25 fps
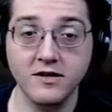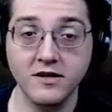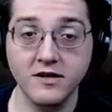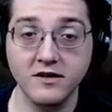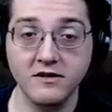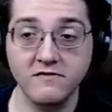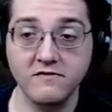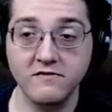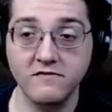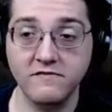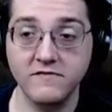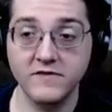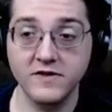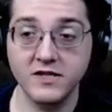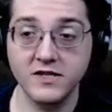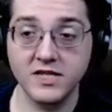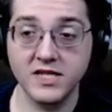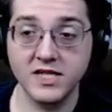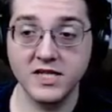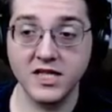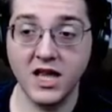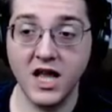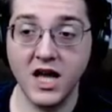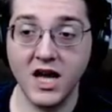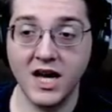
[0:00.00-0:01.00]
of
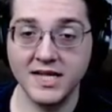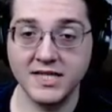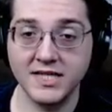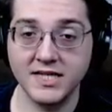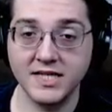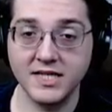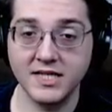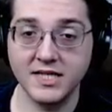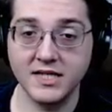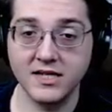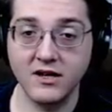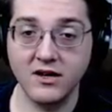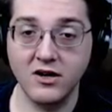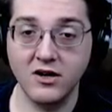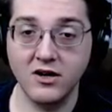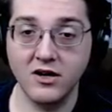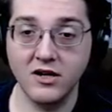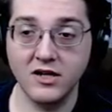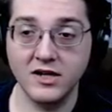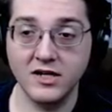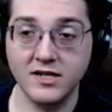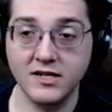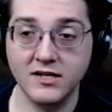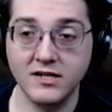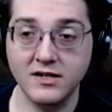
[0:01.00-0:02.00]
slots
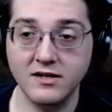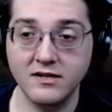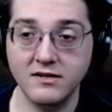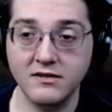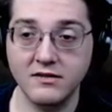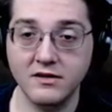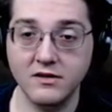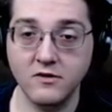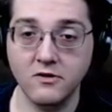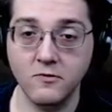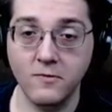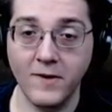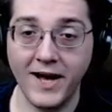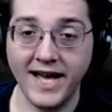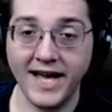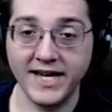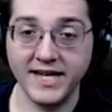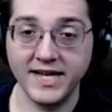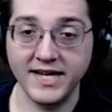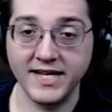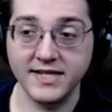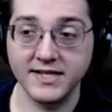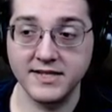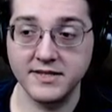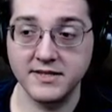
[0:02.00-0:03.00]
on the
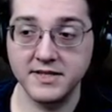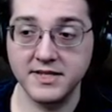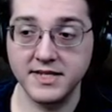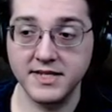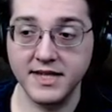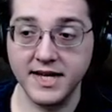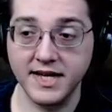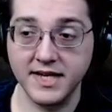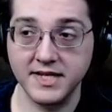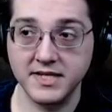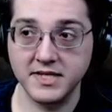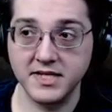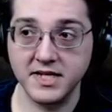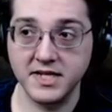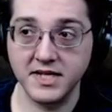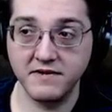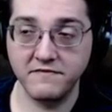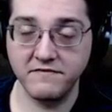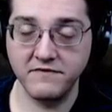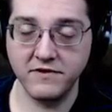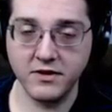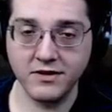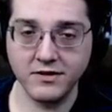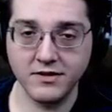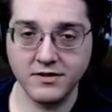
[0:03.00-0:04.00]
wagons as
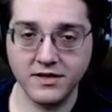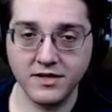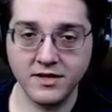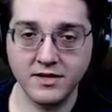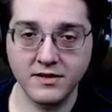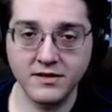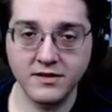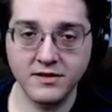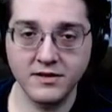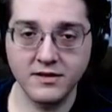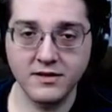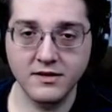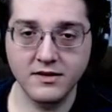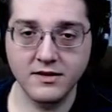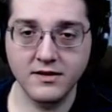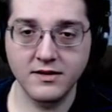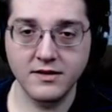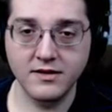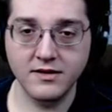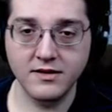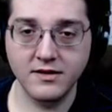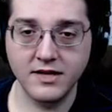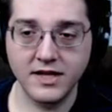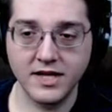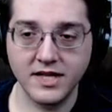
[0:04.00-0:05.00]
default
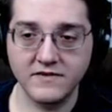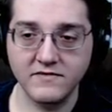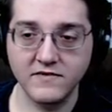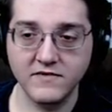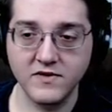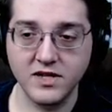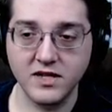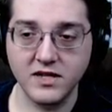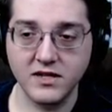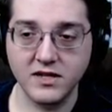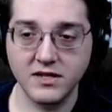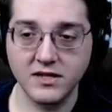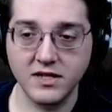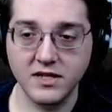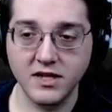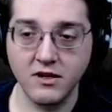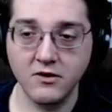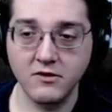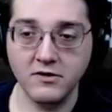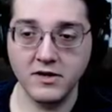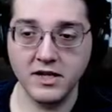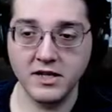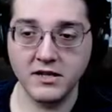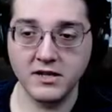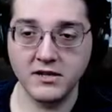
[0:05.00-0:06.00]
as vanilla. They
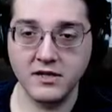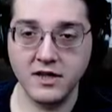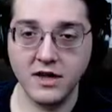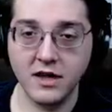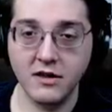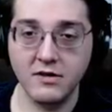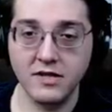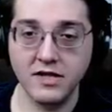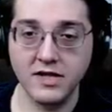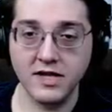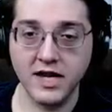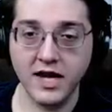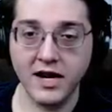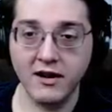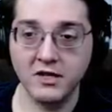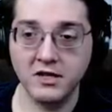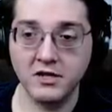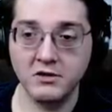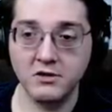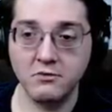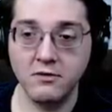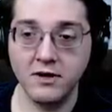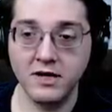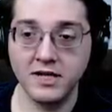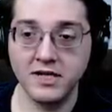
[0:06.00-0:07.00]
only they only carry
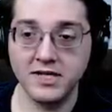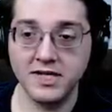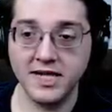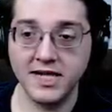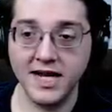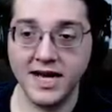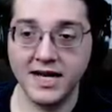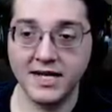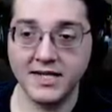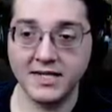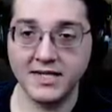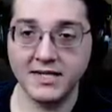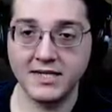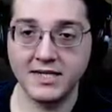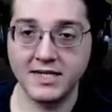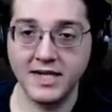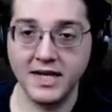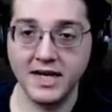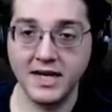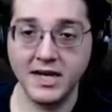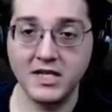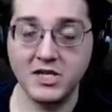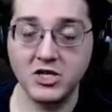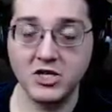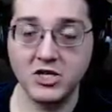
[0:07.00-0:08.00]
20 stacks
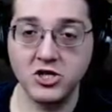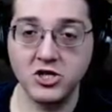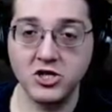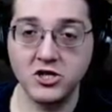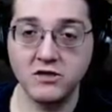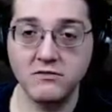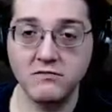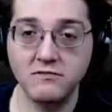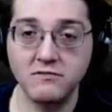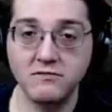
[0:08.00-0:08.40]
each.